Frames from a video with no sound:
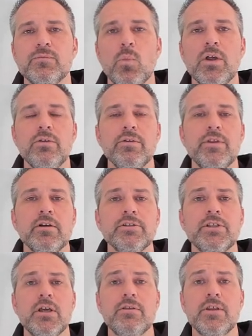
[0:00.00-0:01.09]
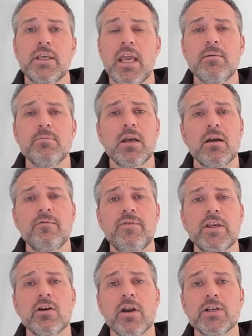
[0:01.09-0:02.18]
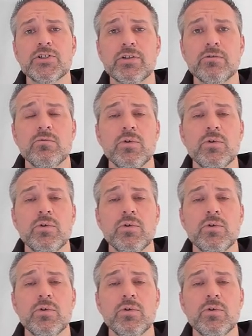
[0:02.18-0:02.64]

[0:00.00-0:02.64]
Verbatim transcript: Well, there's the game configuration,